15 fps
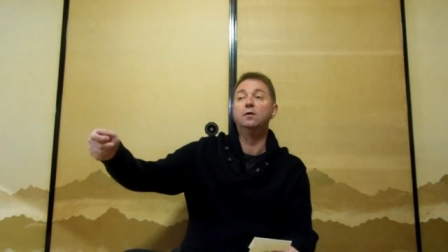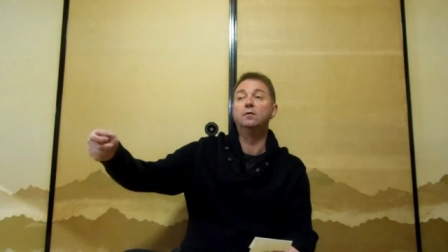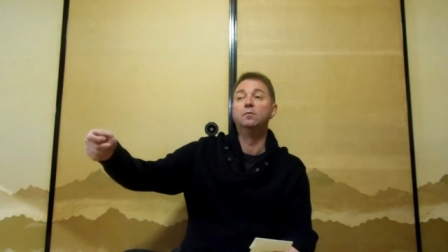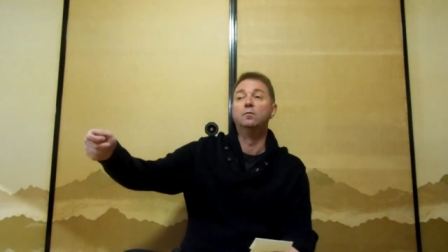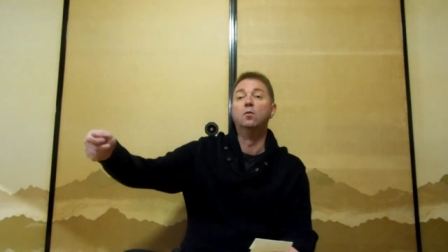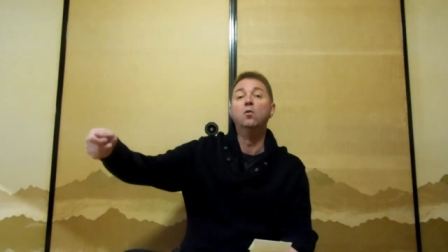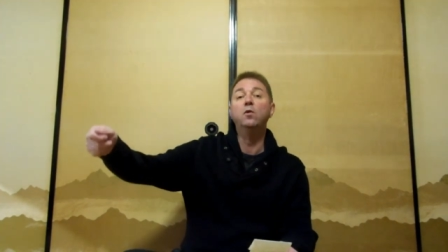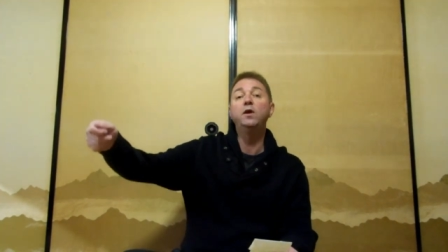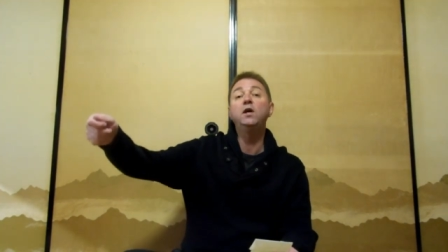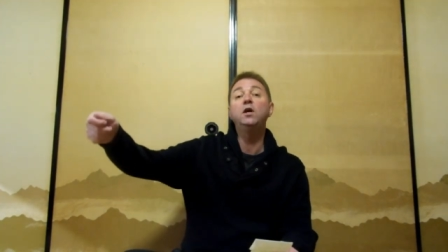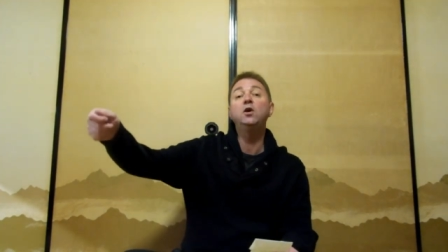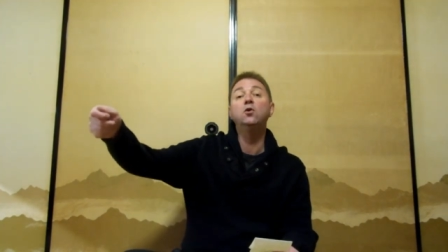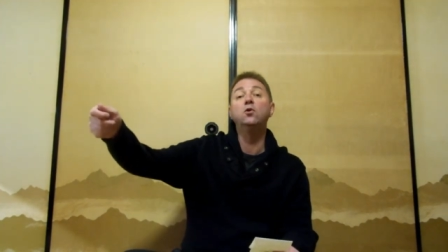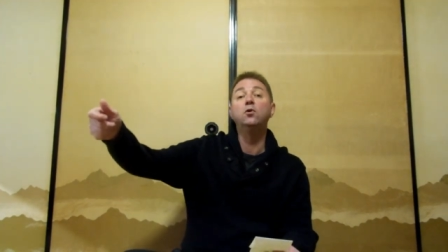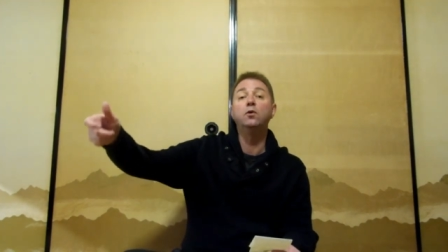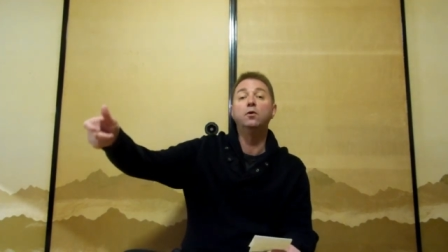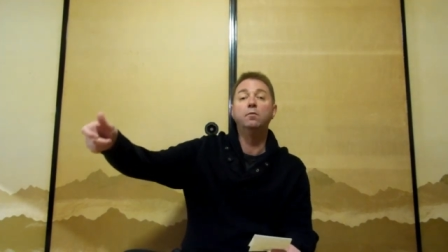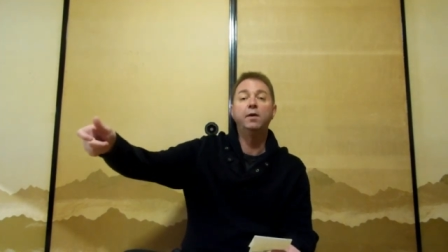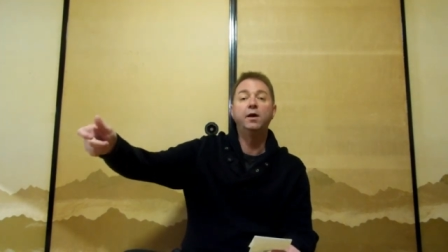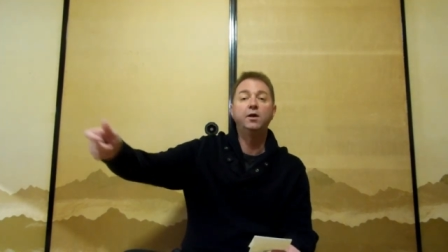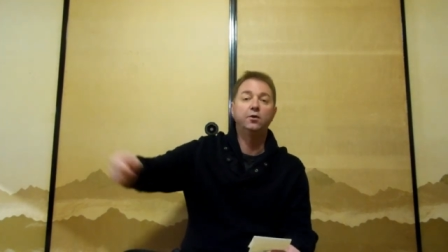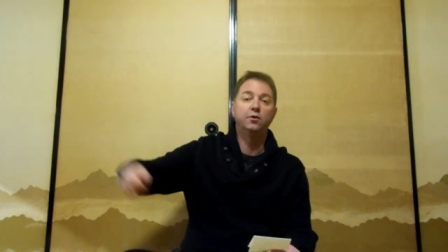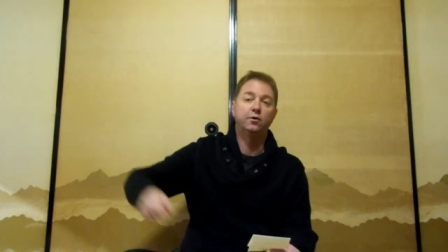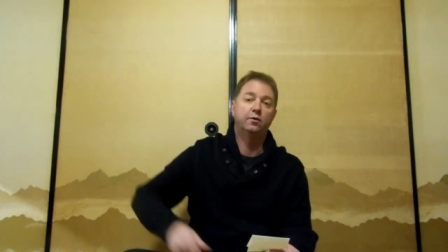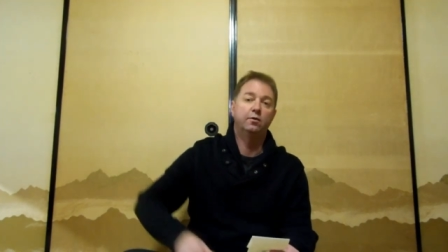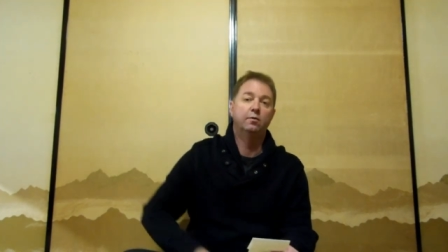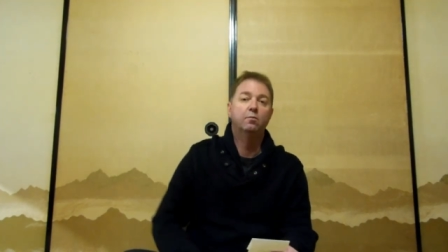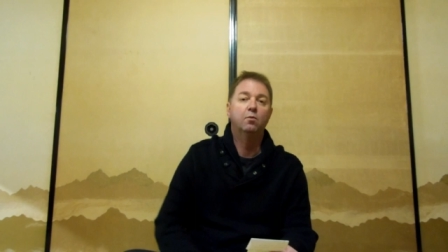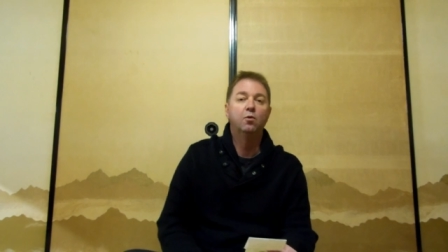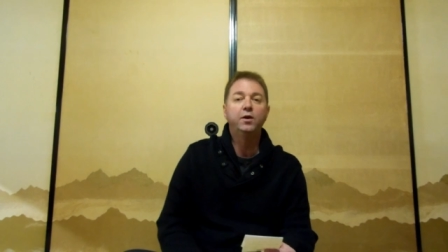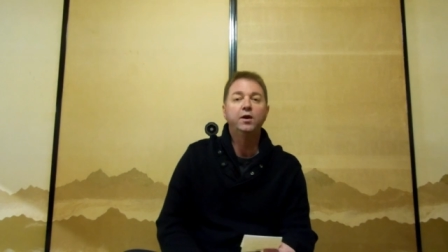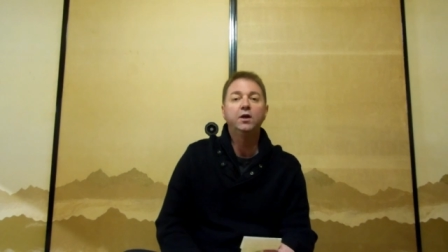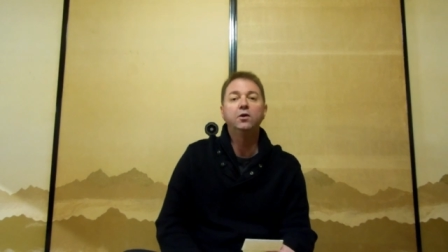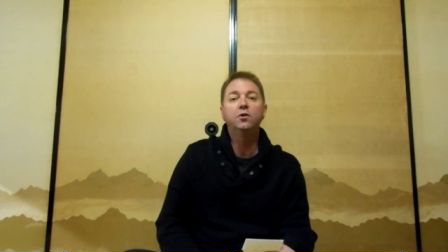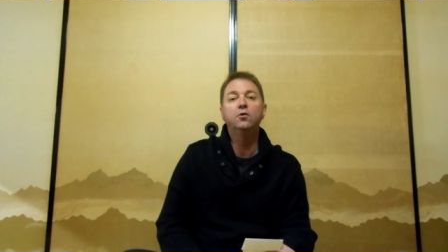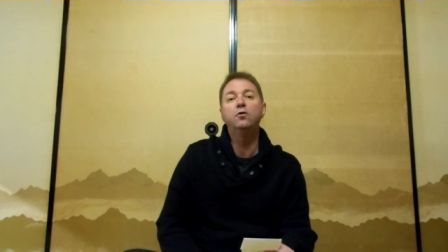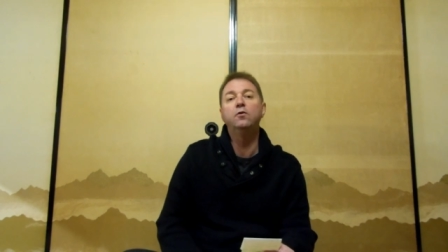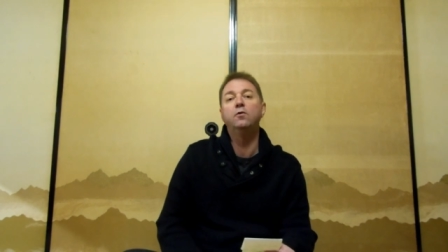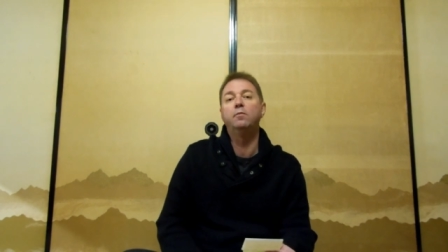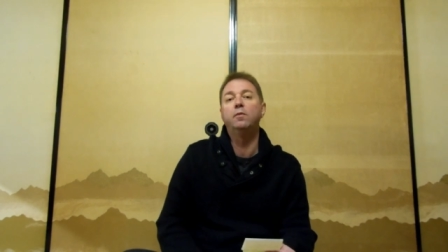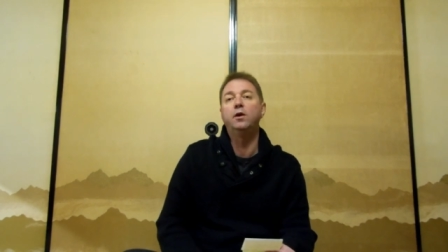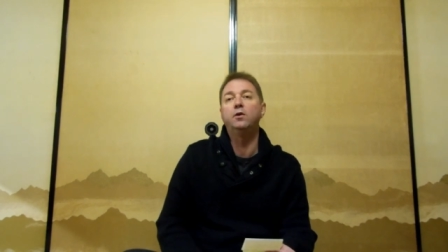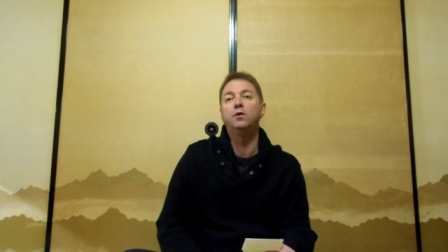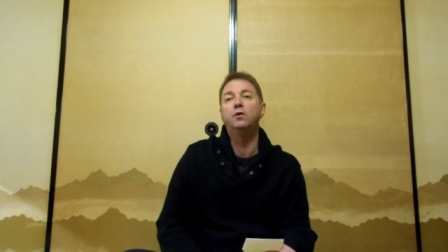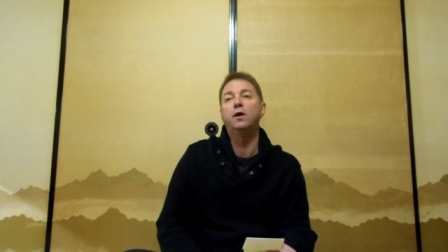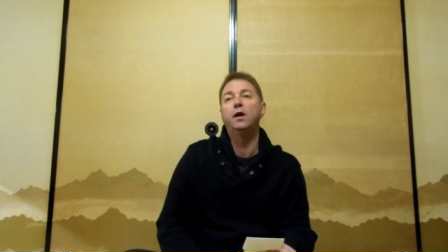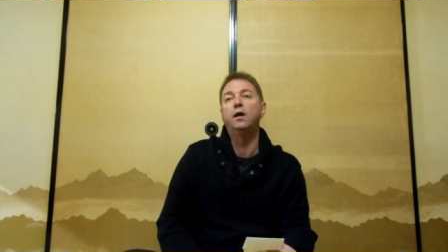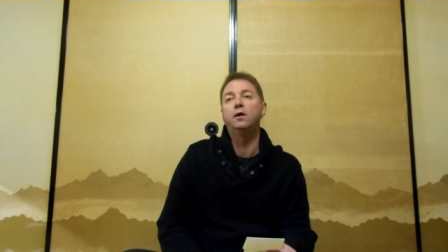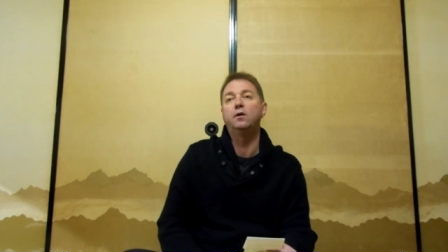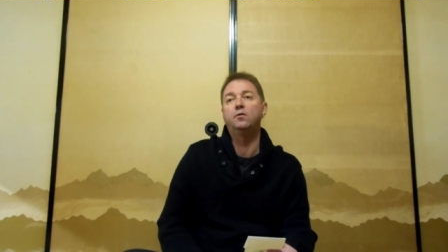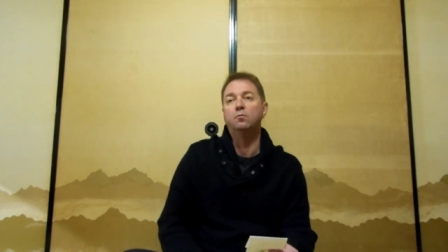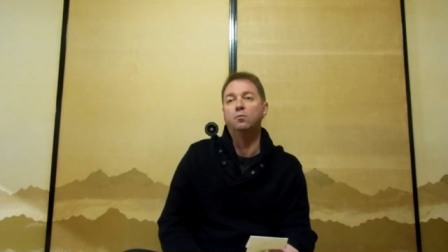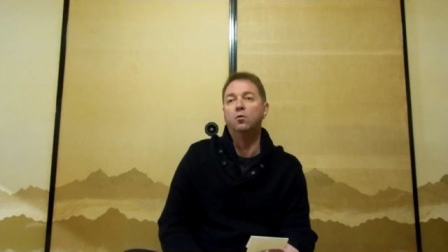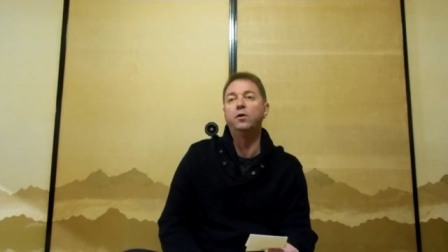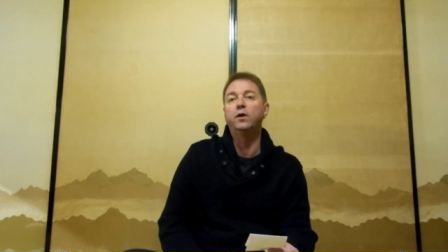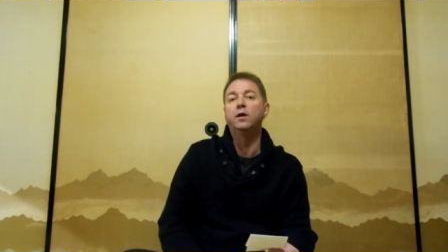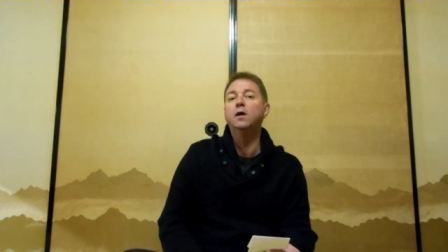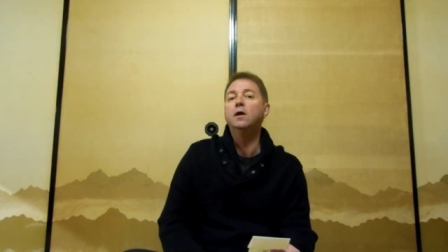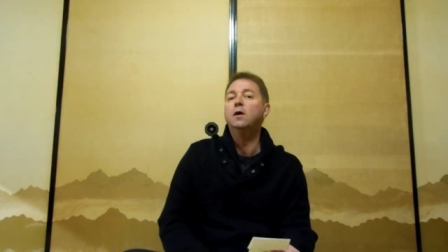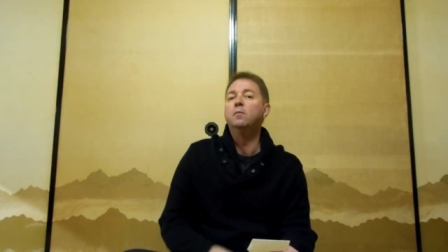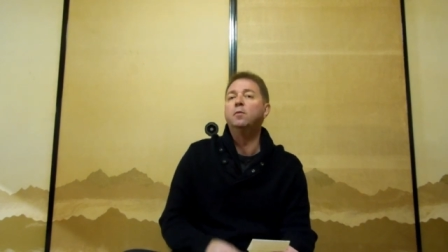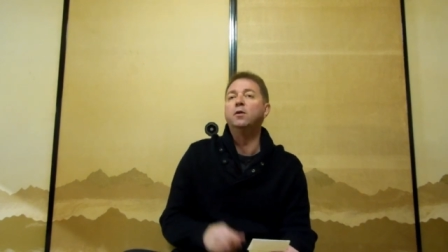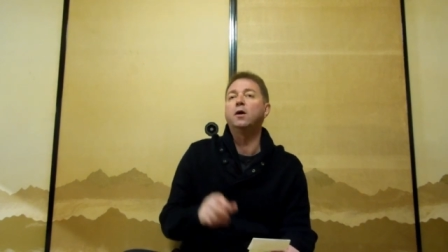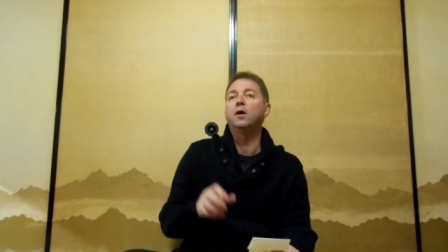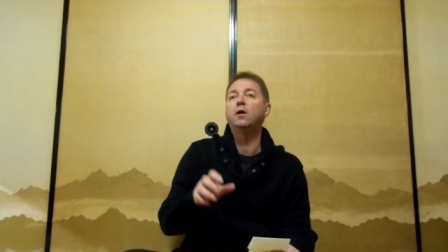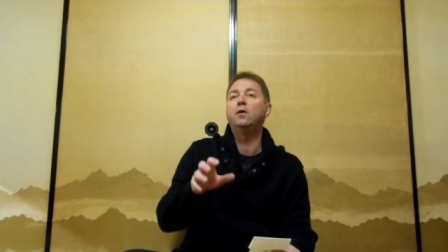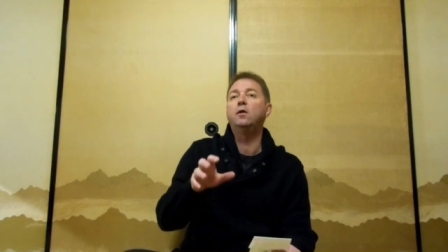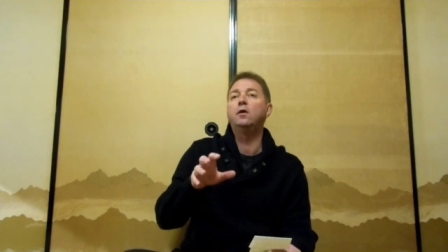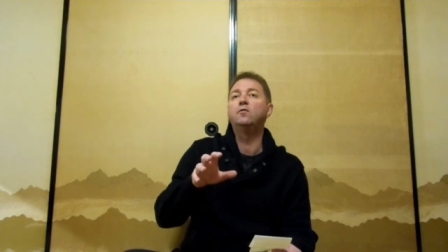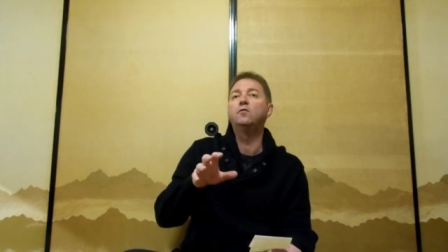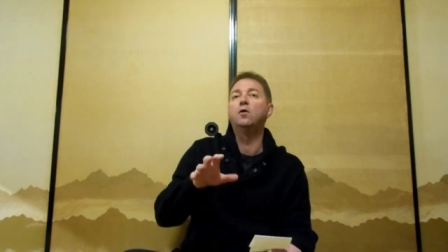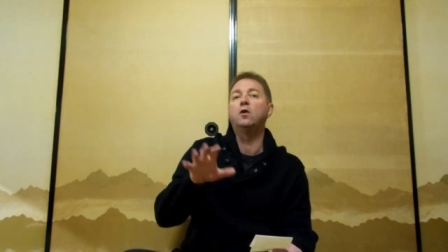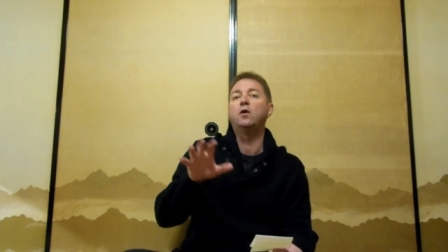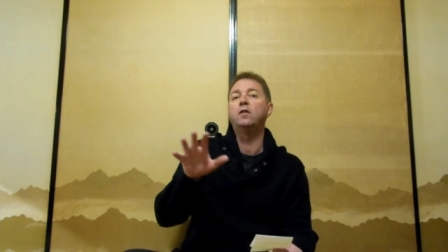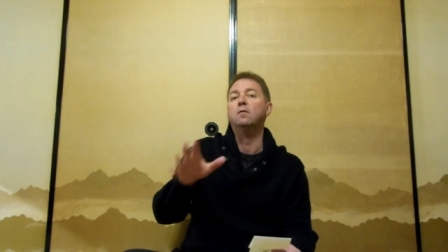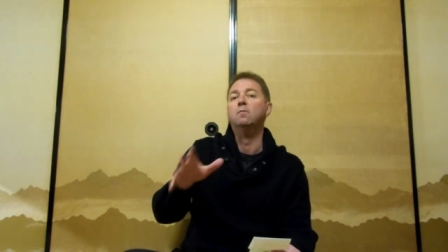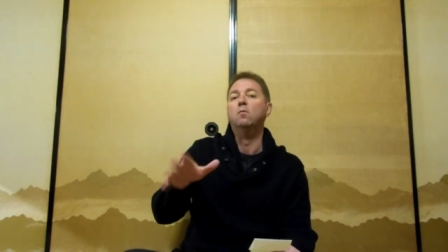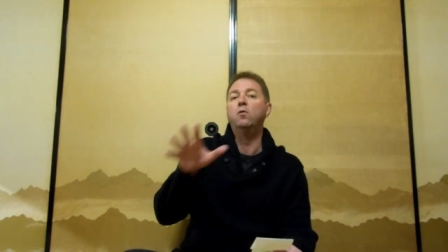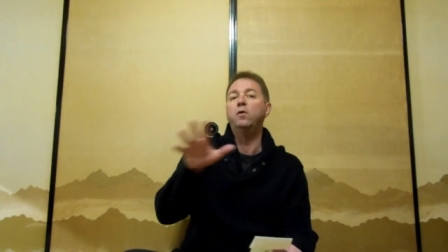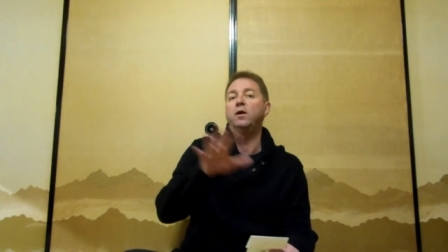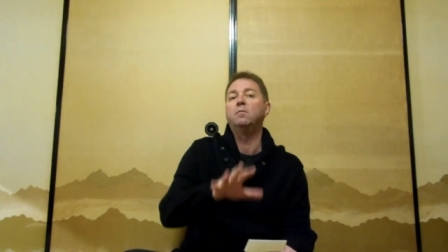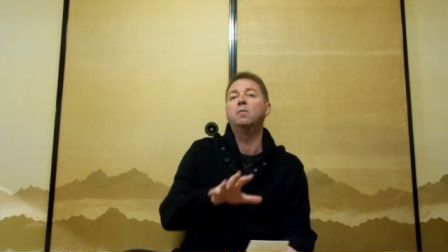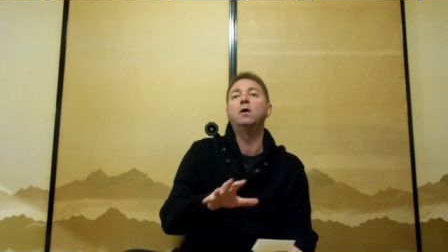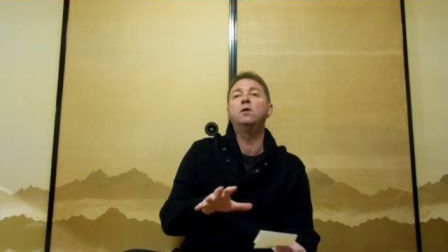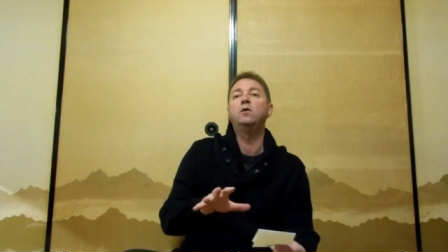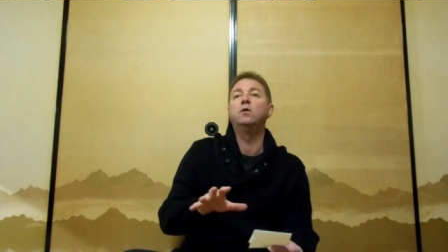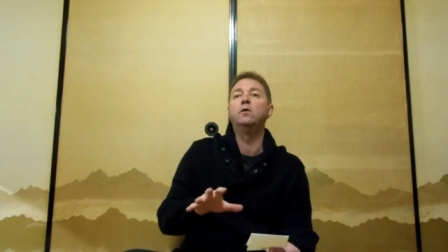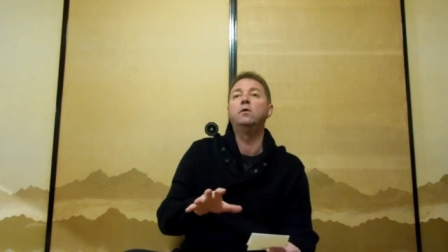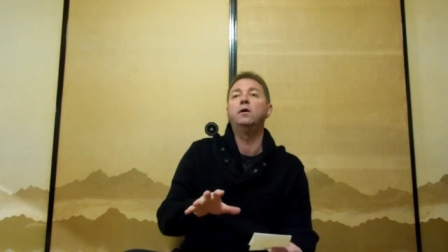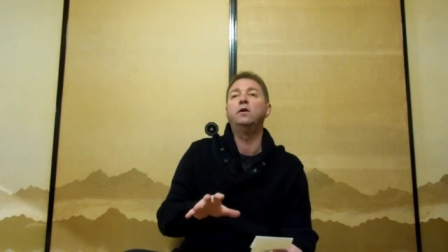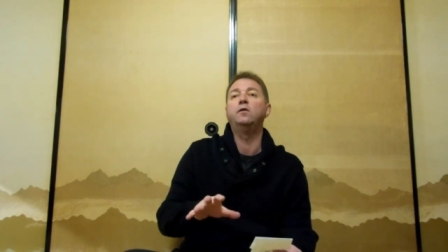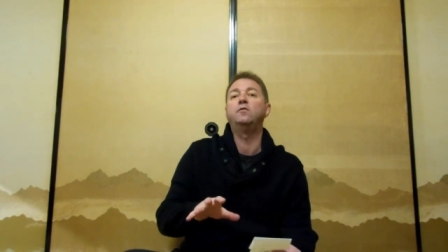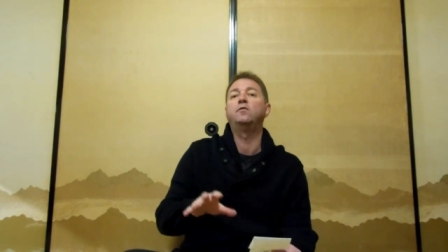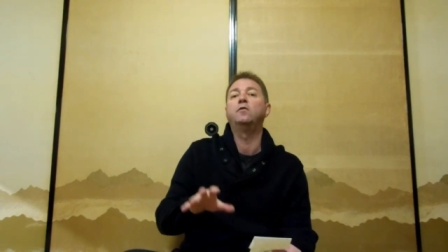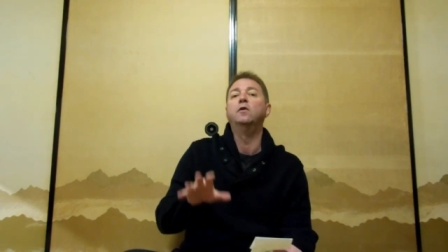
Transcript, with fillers: morning-gu menu. Morning-gu menu, and it's morning, but they don't, it's not like the morning menu, it's